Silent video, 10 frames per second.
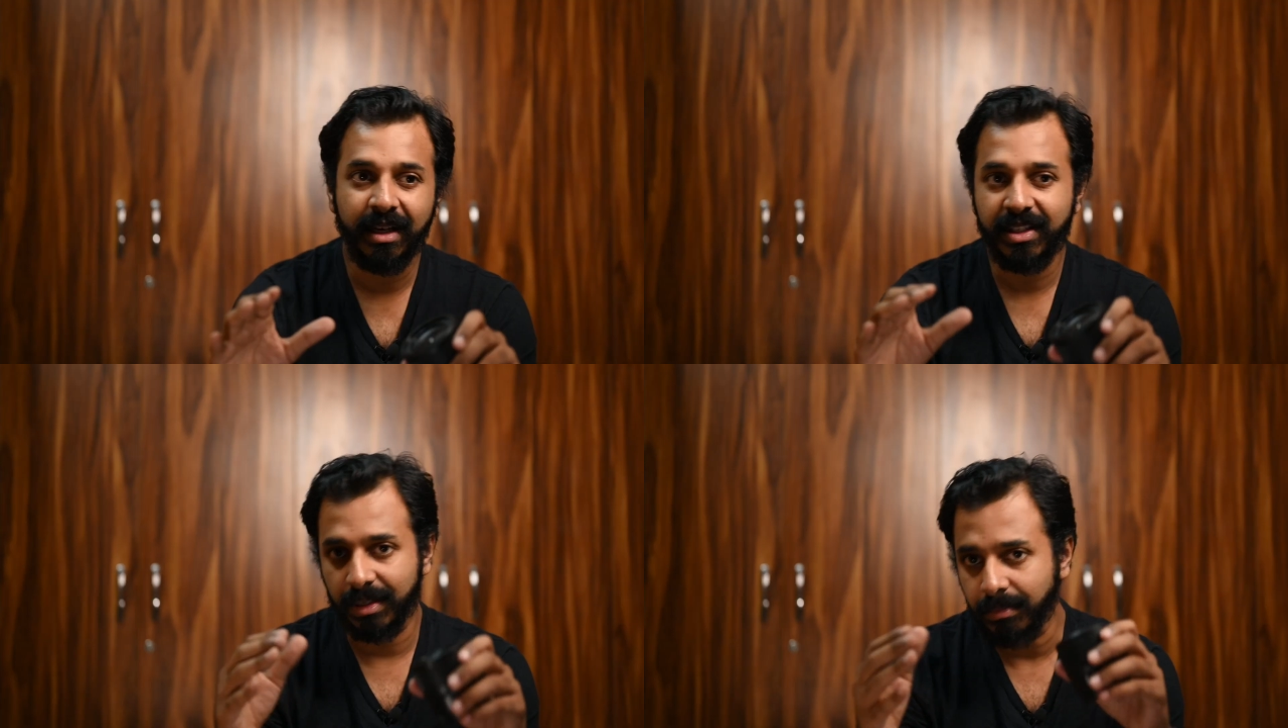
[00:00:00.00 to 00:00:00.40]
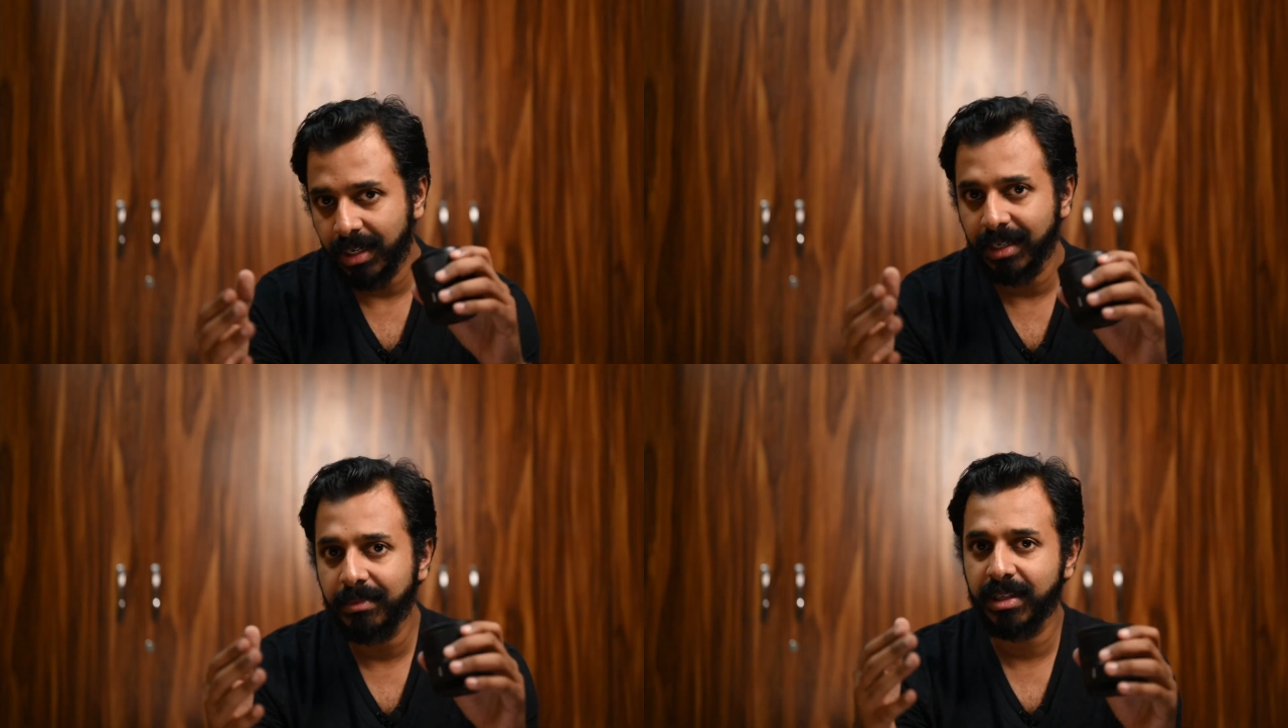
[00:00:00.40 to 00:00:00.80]

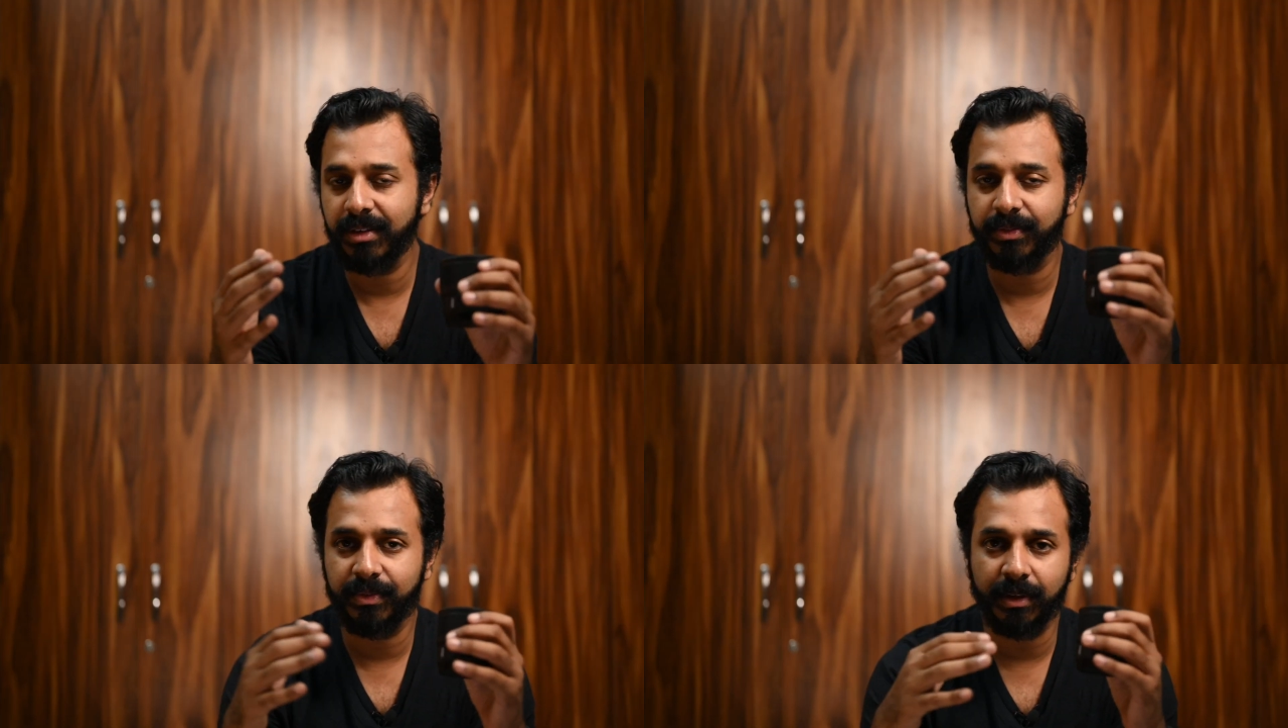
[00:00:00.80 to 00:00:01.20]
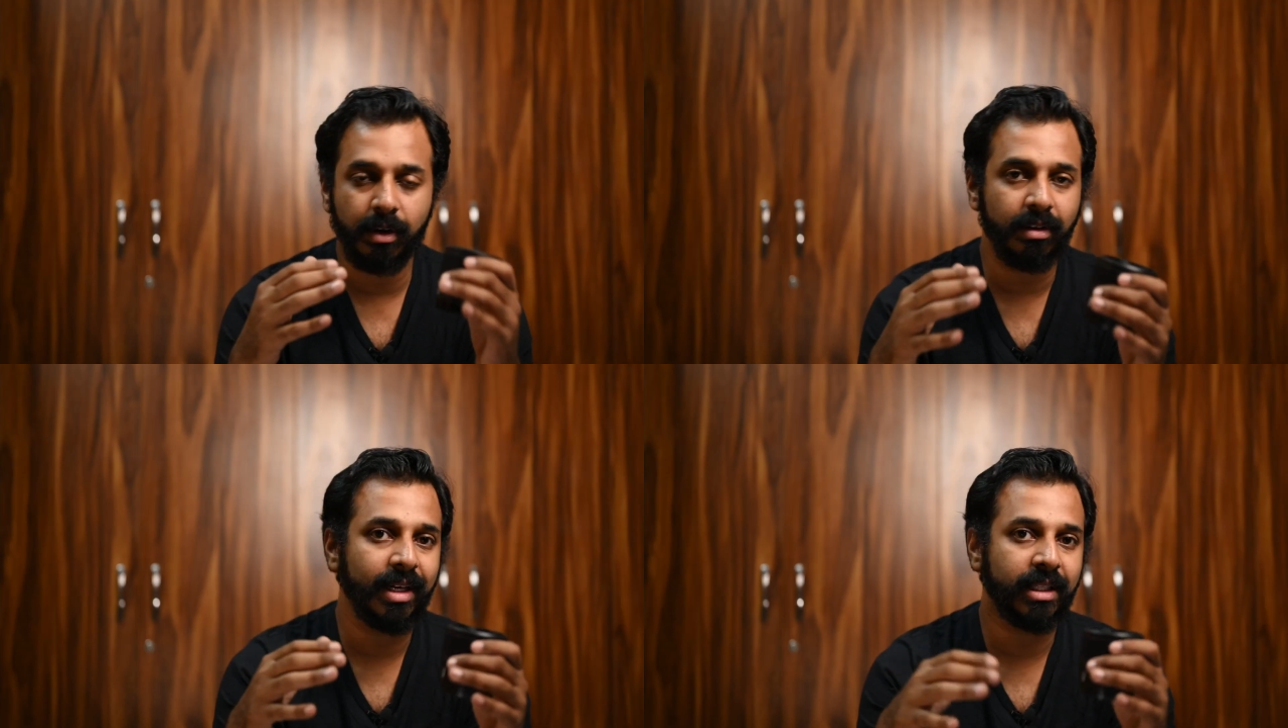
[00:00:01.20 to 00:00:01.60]
Sometimes if the
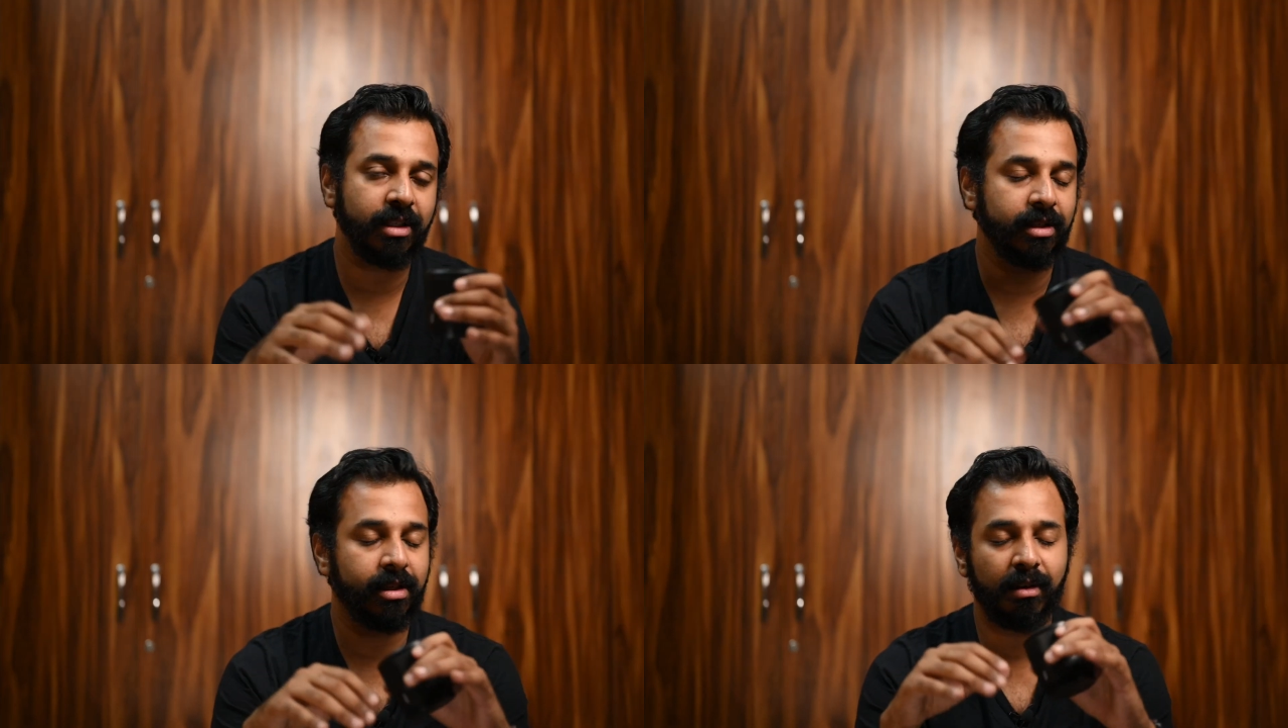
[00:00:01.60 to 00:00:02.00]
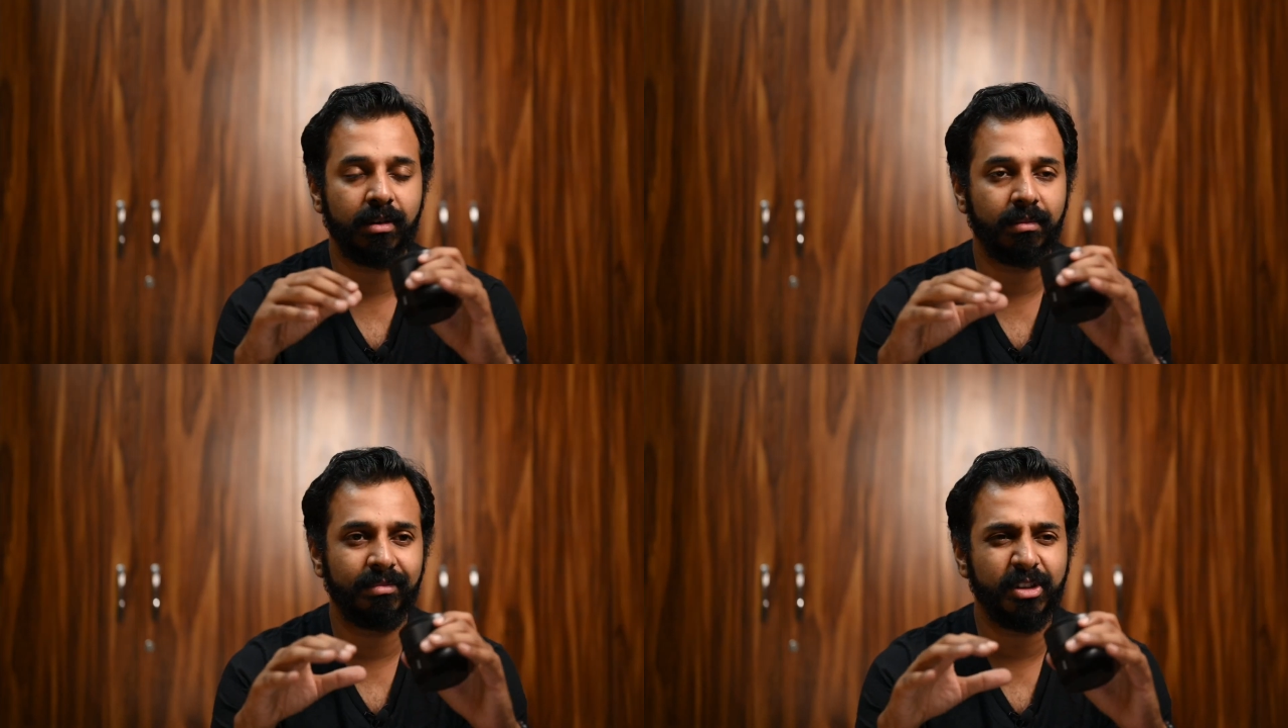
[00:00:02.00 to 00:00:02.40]
contrast is
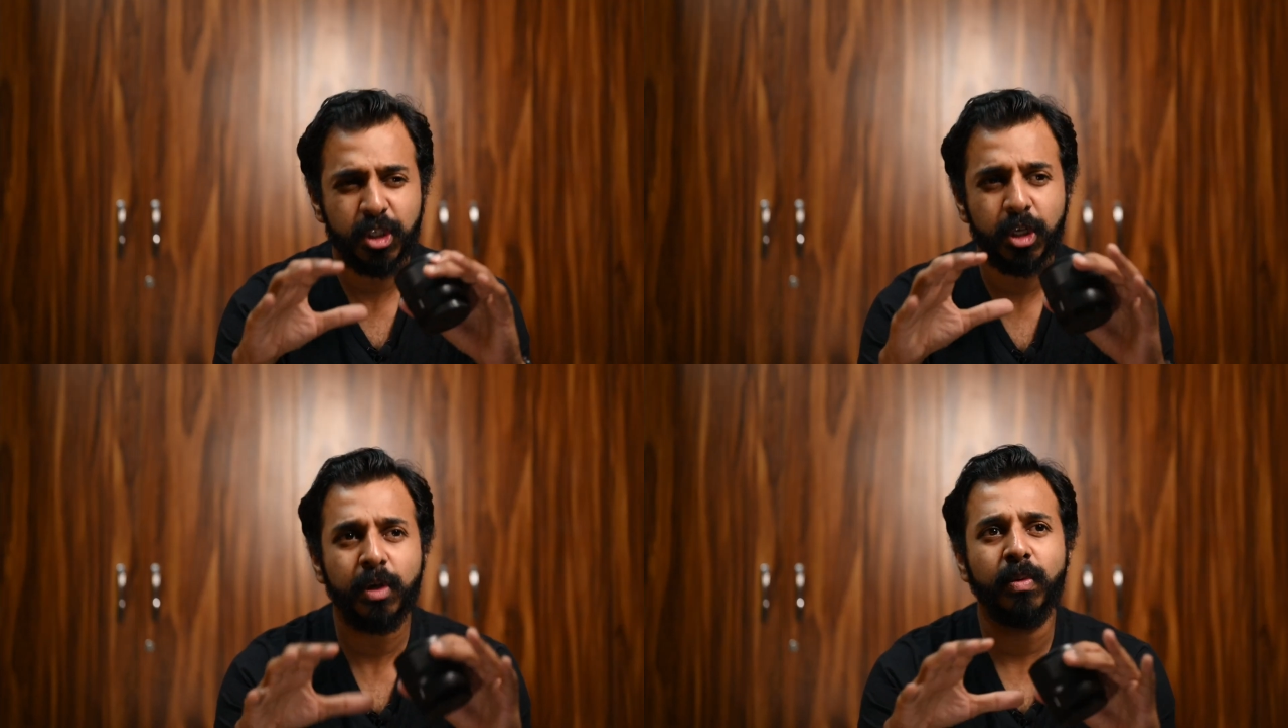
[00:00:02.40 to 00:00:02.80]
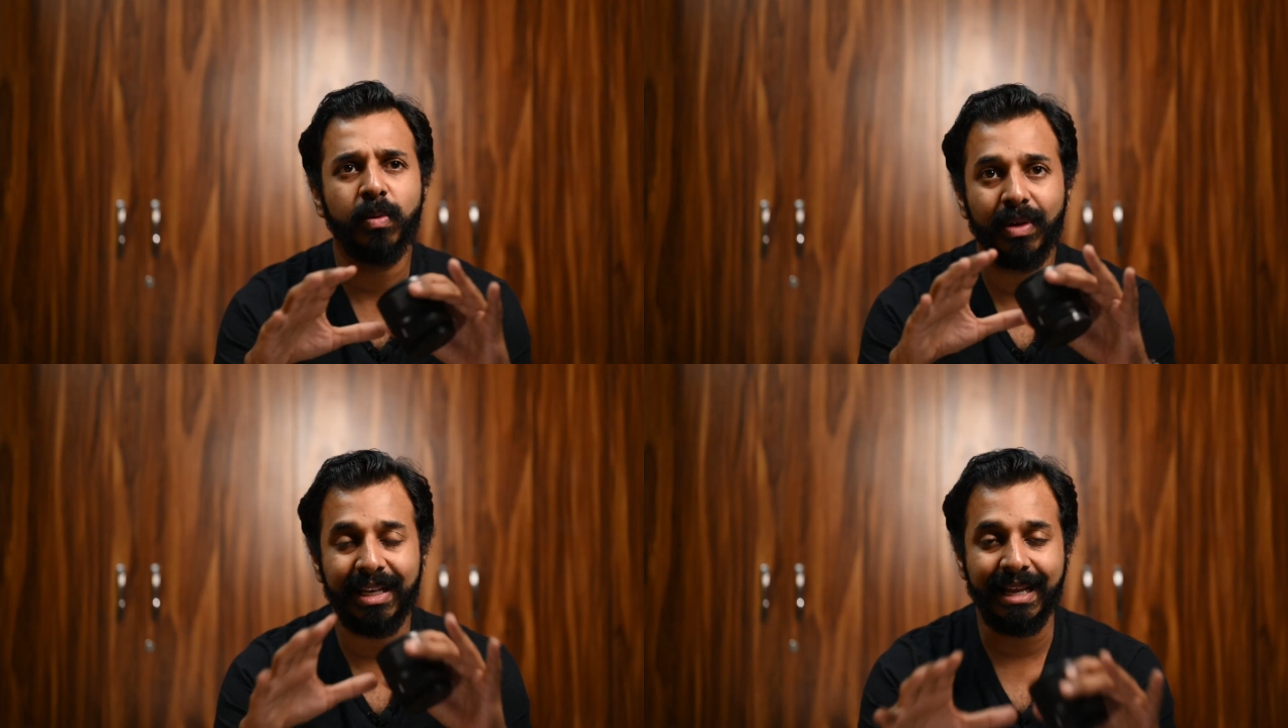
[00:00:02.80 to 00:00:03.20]
too
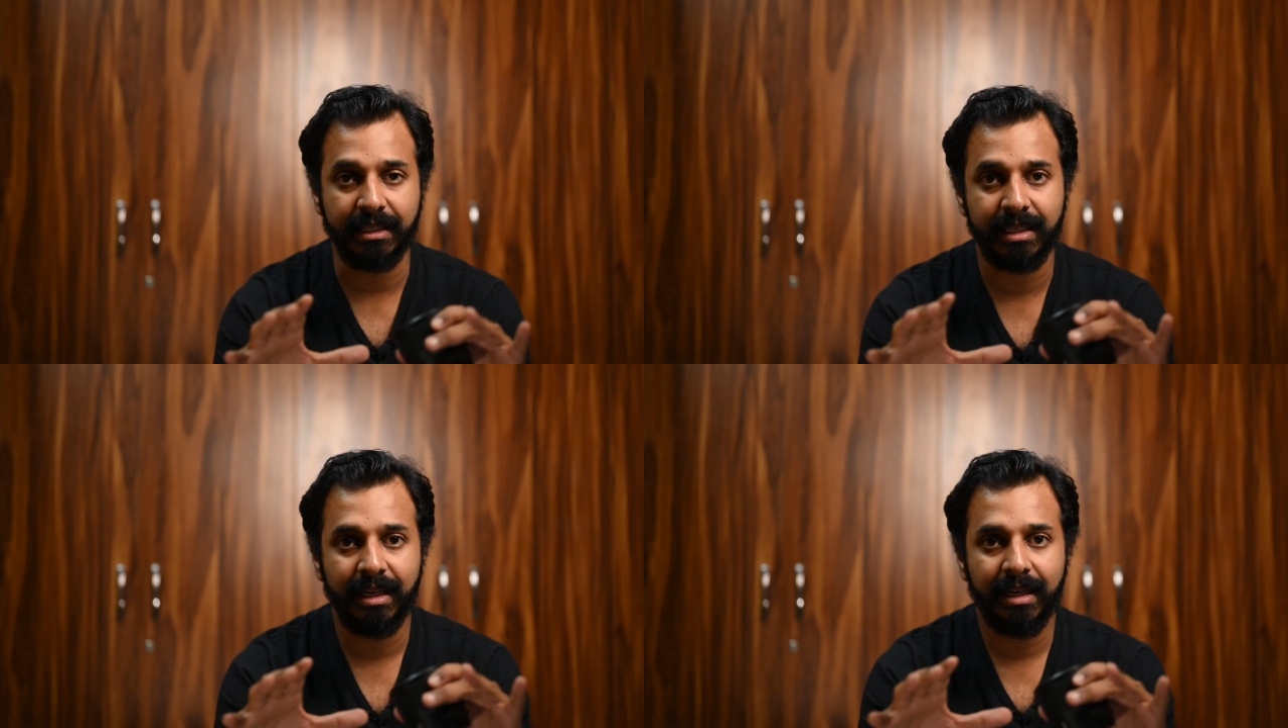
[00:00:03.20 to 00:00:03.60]
less,